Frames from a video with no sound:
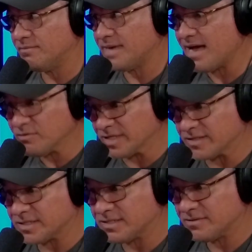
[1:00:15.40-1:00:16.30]

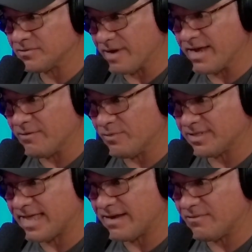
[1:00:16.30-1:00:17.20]
houses, right?
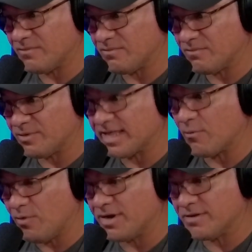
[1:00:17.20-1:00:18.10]
With that yeah. with that
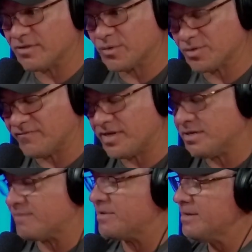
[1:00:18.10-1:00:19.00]
one source of
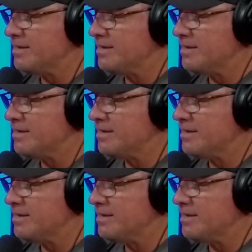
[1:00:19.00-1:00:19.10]
income.